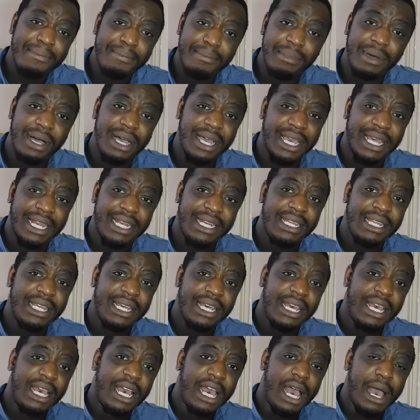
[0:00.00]
in mind,
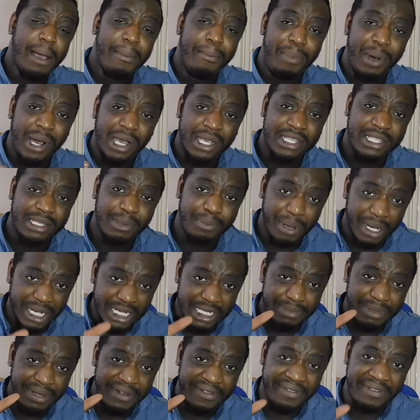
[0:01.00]
a
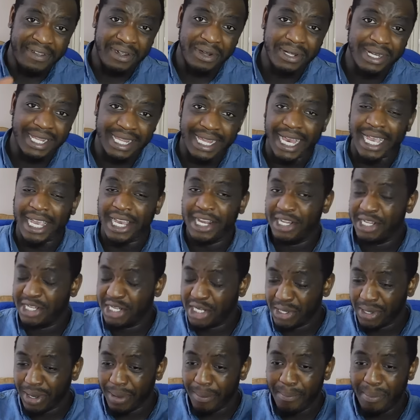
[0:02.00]
box-to-box midfielder that can
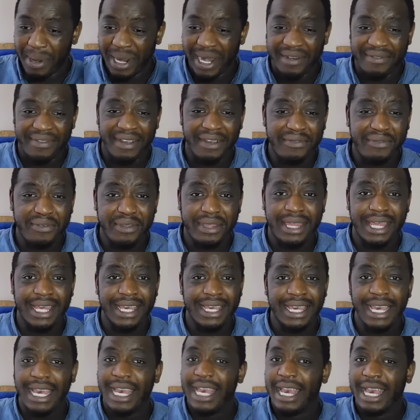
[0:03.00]
do a bit of
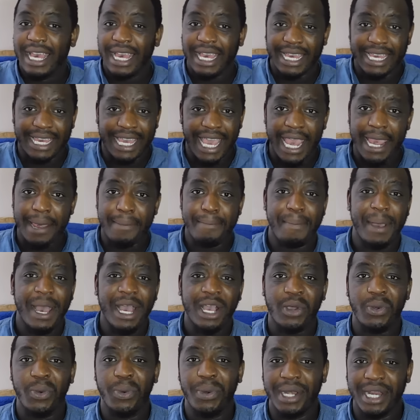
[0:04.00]
everything, getting
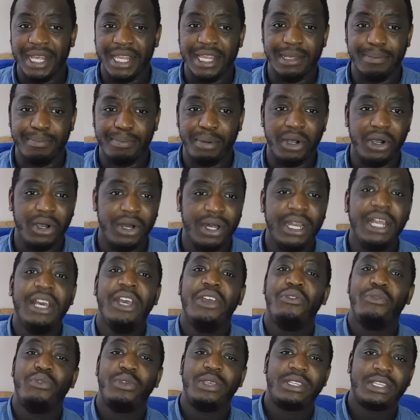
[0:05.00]
back, winning the ball,
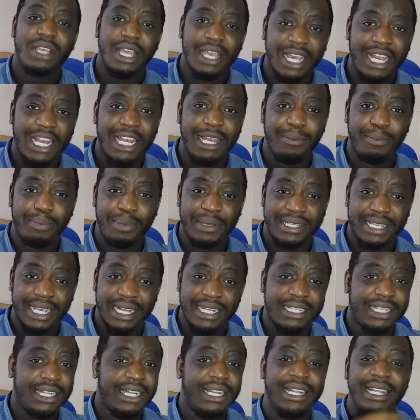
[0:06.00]
recycling
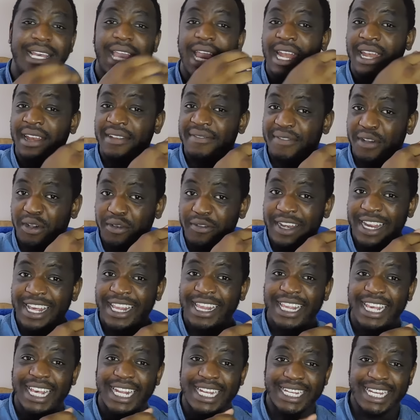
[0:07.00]
possession, getting involved
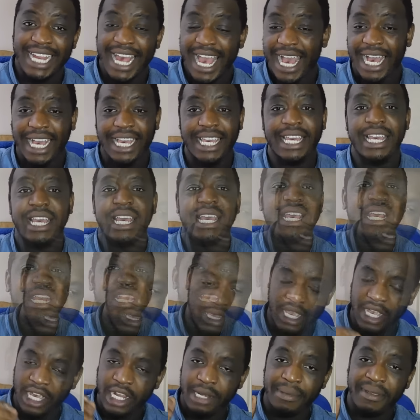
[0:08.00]
in the attack,
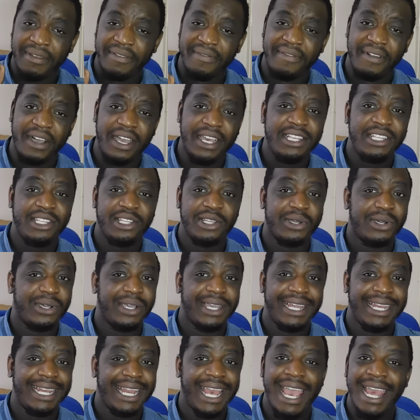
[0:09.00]
they're going to be vital
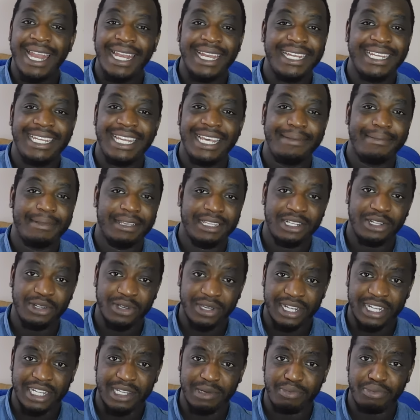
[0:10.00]
in any team that's
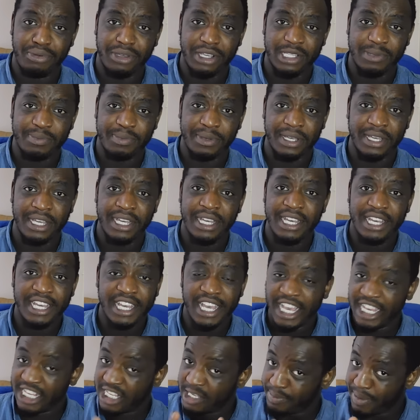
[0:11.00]
looking to prosper,
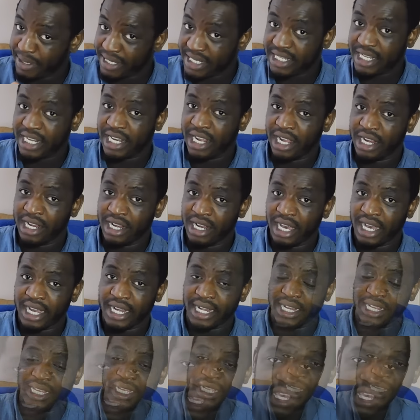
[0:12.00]
especially online.
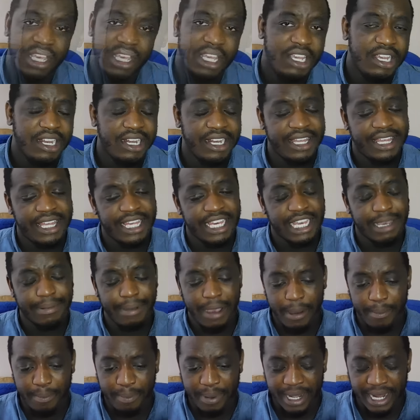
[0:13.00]
You know, to think
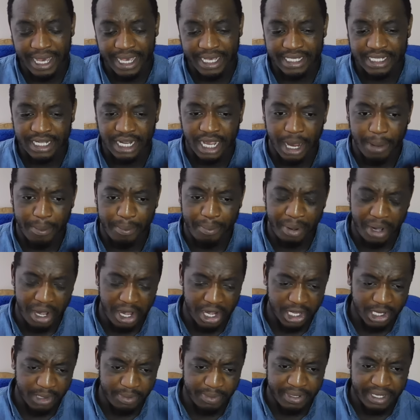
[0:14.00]
about players like
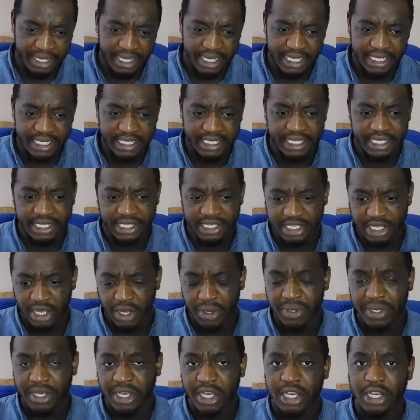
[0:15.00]
Pogba,
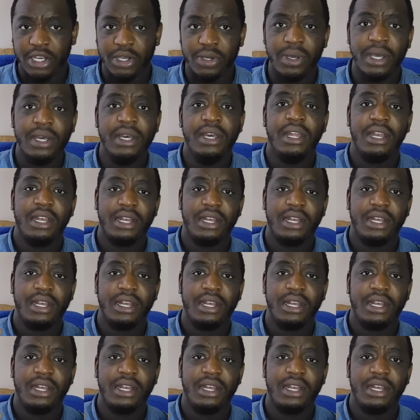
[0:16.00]
Sissoko,